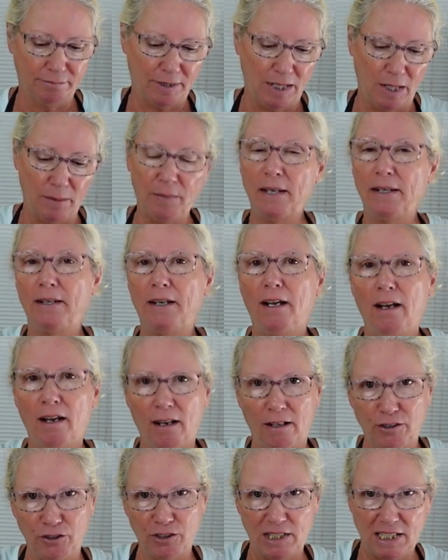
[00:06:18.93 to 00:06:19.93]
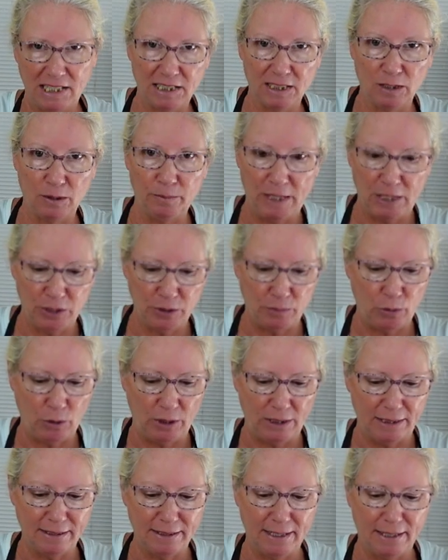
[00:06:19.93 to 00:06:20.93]
About 100 exclamation
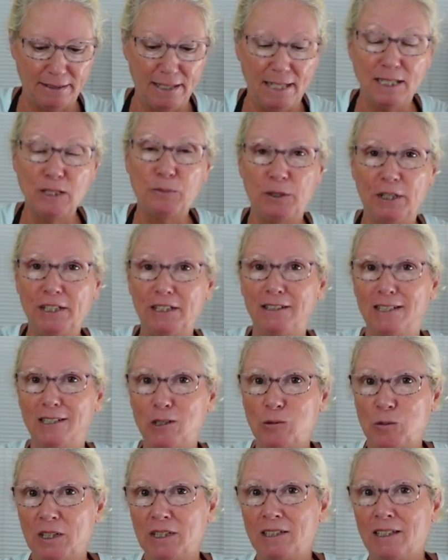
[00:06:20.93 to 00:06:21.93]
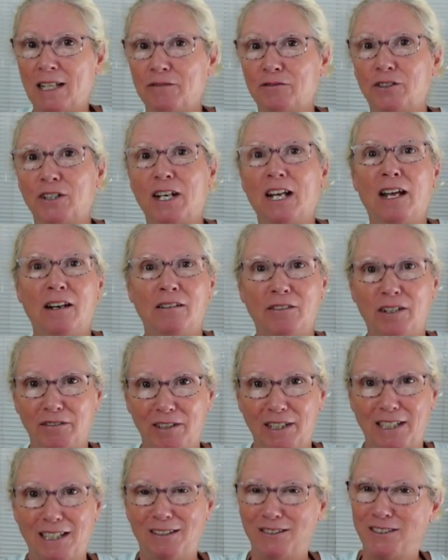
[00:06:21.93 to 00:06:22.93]
points, and that's pretty consistent with Annette for every
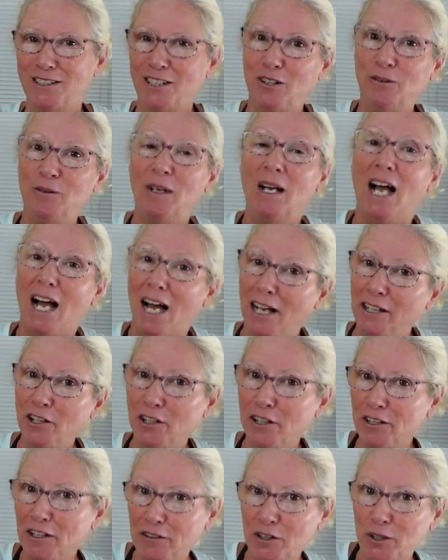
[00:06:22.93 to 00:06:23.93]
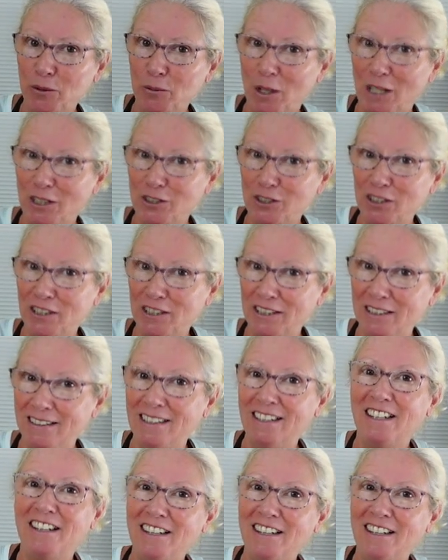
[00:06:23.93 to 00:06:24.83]
video. So I know you're out there watching.